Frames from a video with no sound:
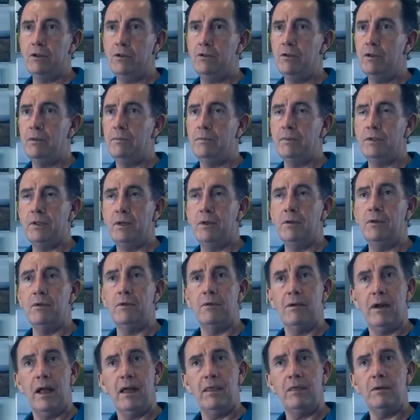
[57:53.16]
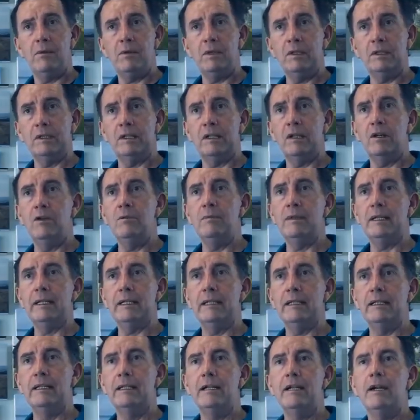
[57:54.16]
and Europe. So around the world
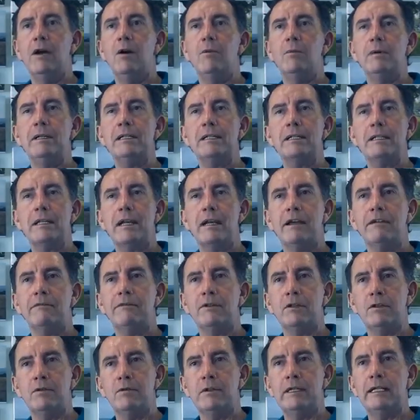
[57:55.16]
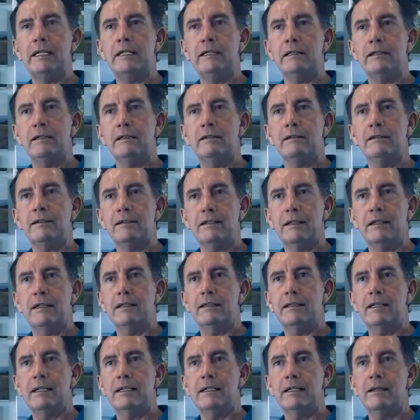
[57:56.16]
globally, we just have a unique
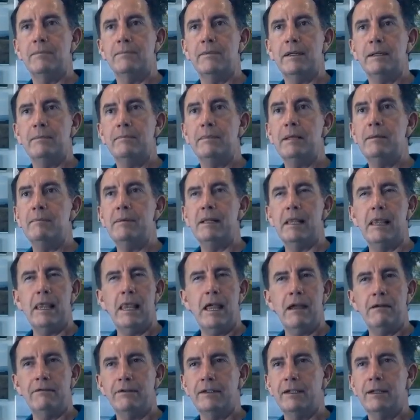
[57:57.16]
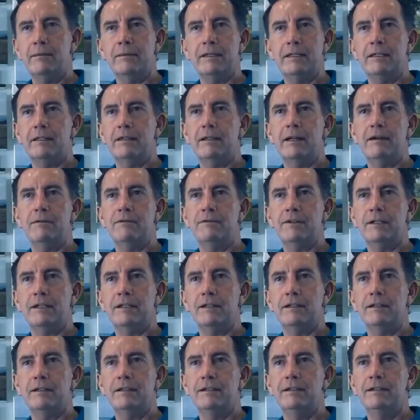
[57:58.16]
setup that people love coming to
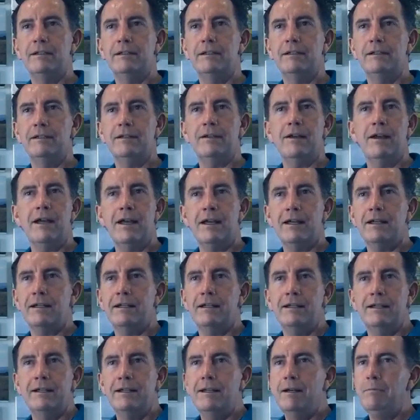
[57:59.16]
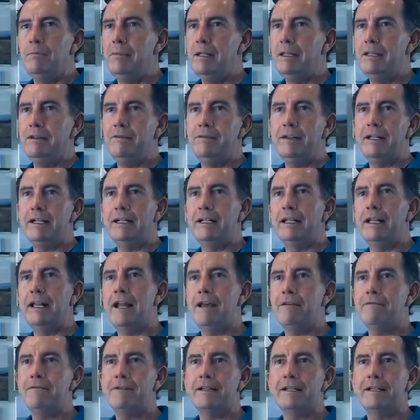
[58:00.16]
Africa. So hey, build a vehicle in